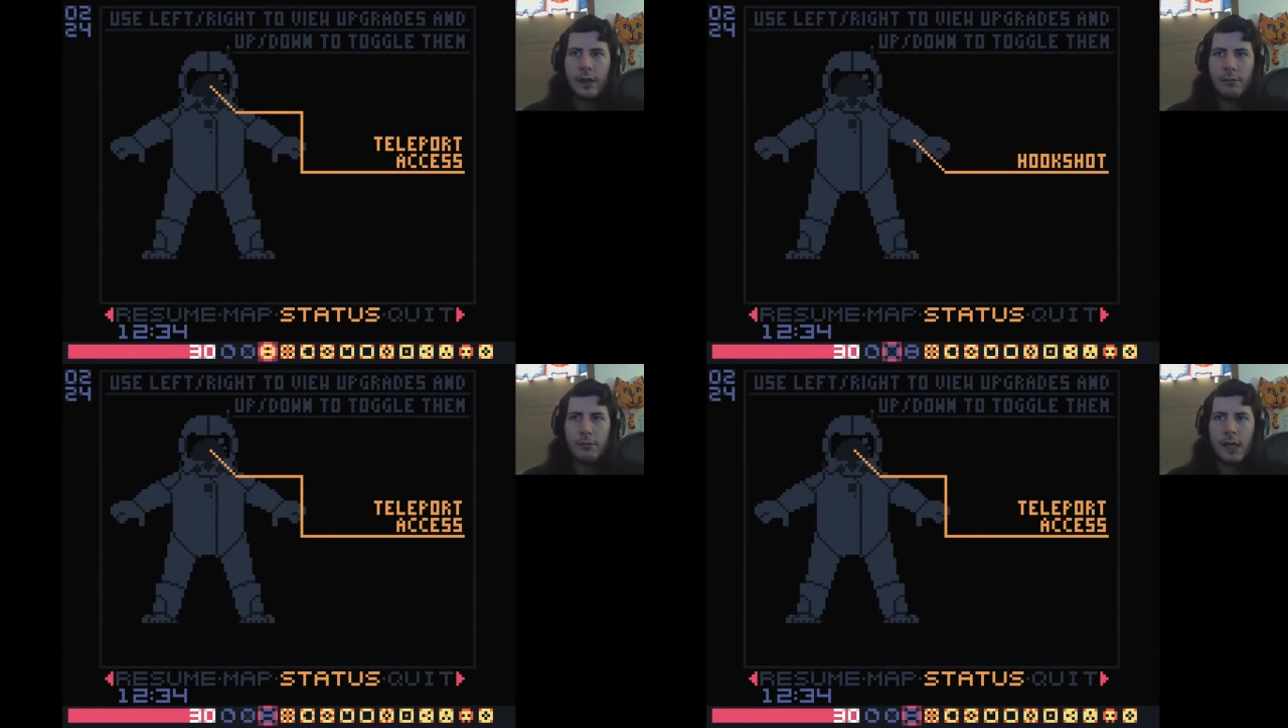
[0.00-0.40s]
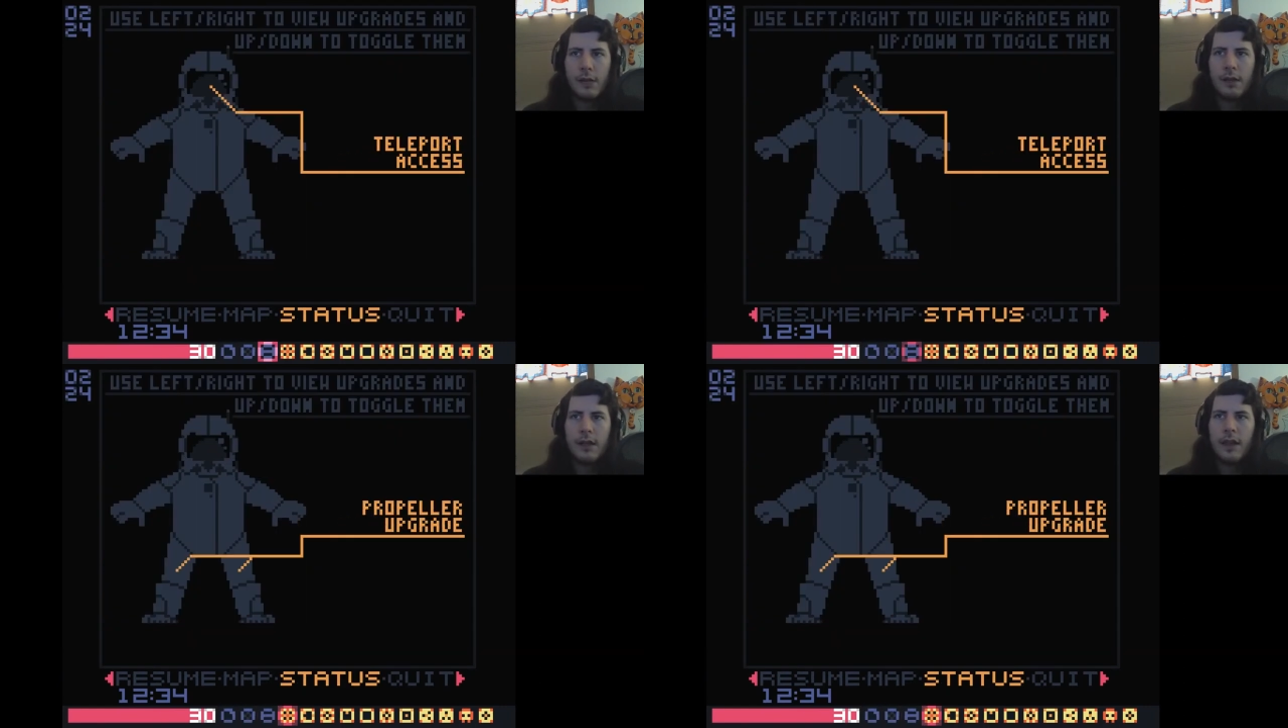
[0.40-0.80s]
and
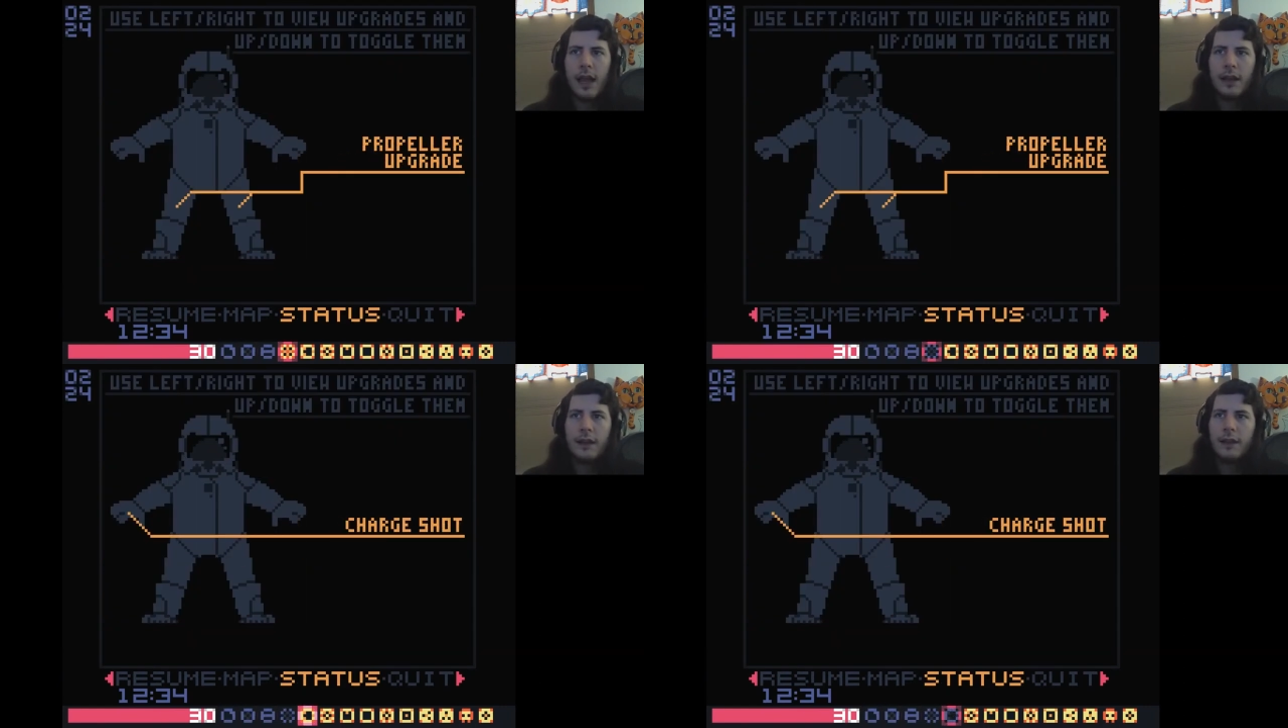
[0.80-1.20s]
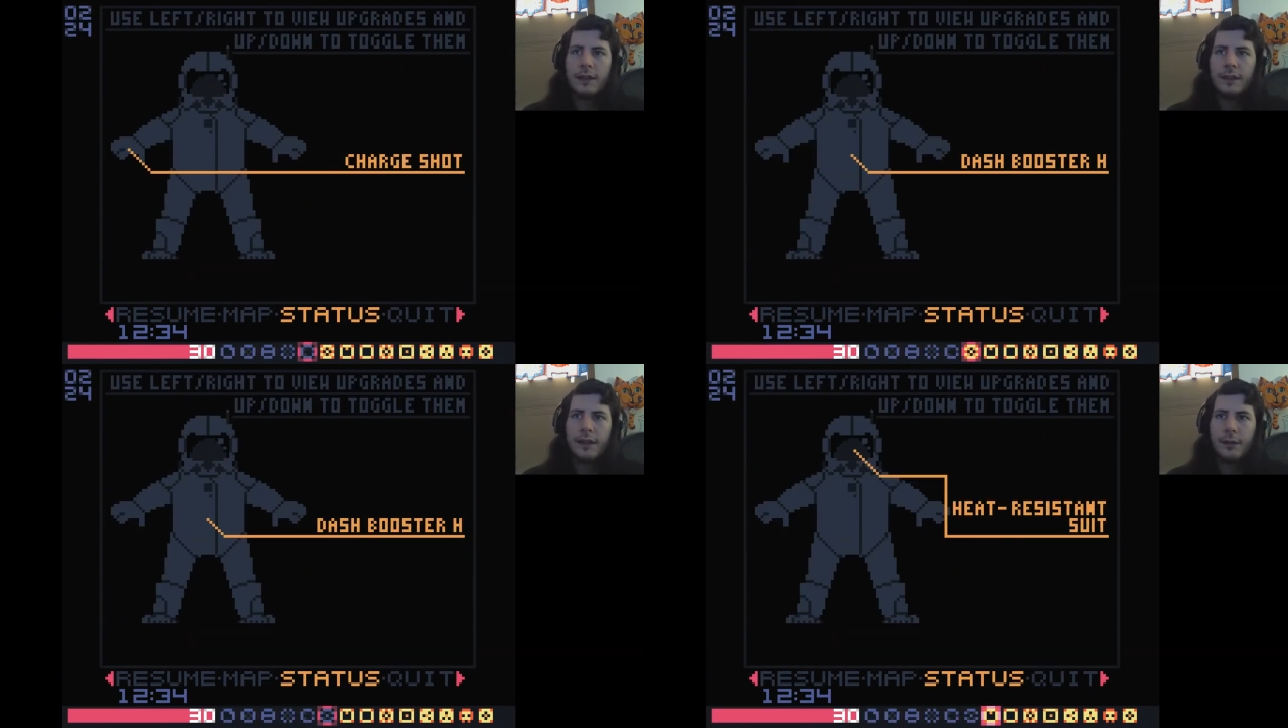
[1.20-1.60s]
maybe that
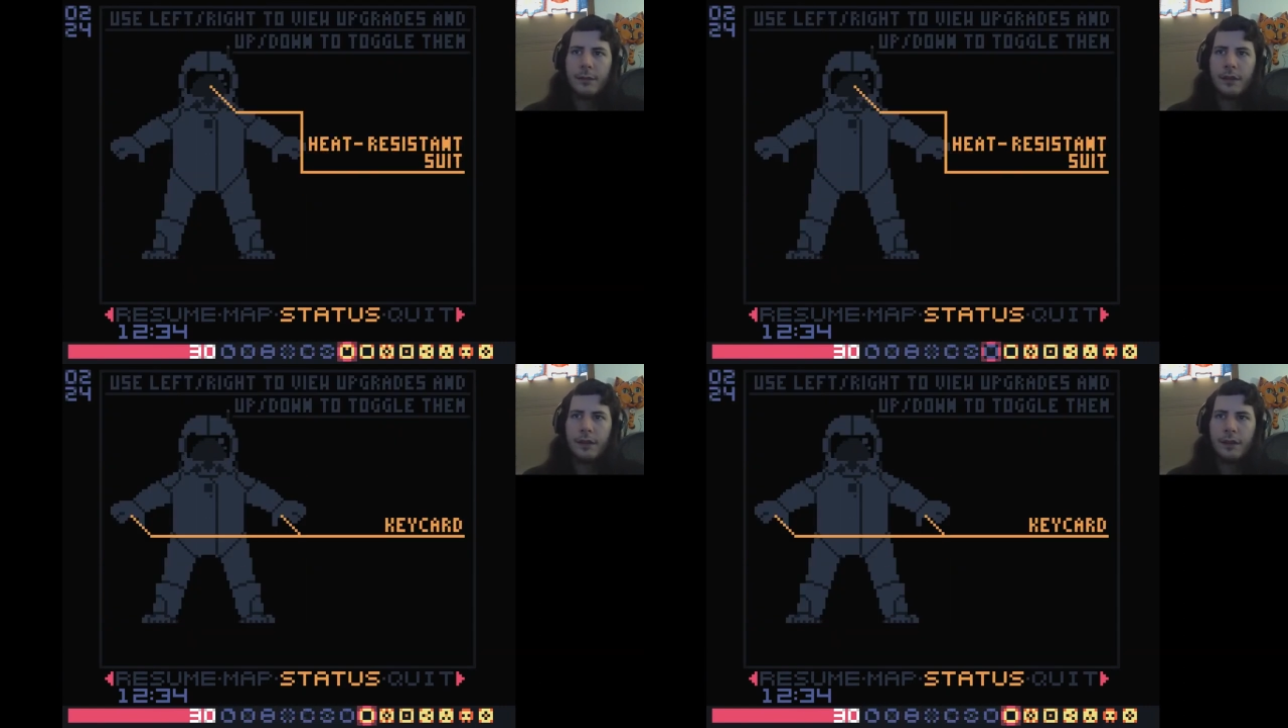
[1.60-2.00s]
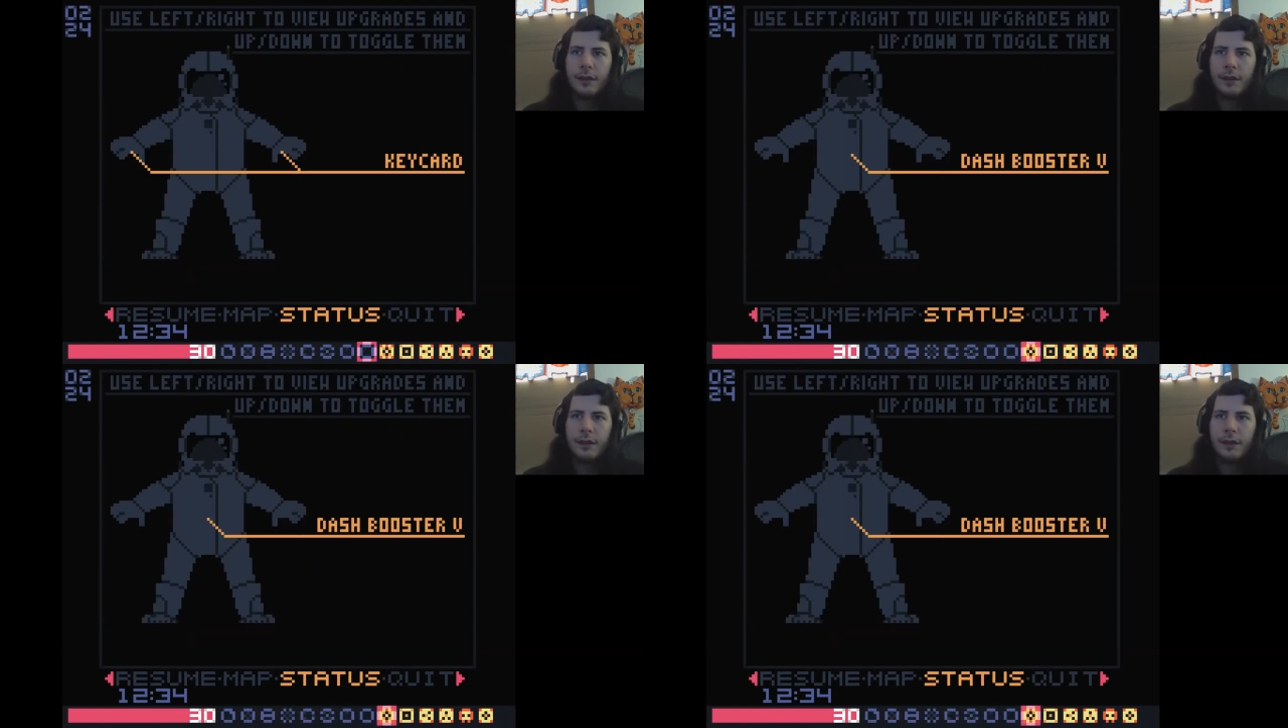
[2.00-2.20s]
does something.